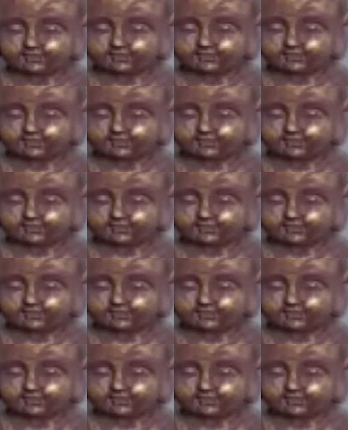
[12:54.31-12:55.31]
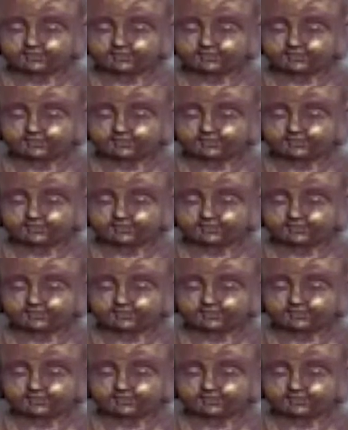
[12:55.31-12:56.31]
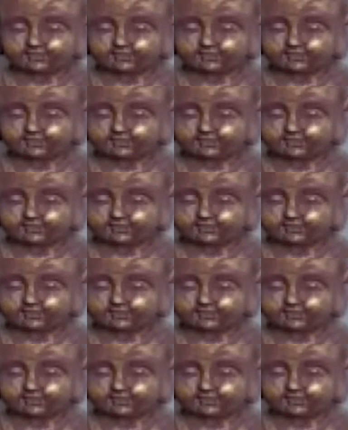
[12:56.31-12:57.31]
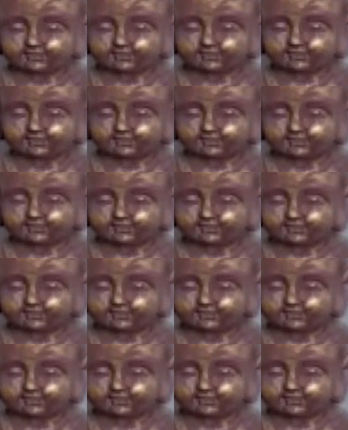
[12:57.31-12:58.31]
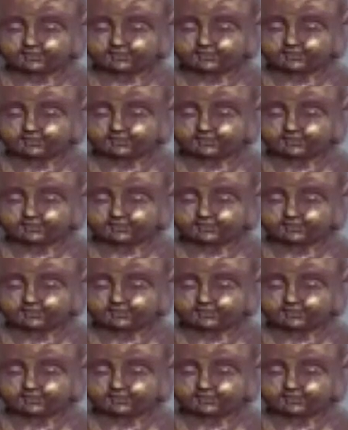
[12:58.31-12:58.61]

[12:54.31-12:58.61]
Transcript: (silent)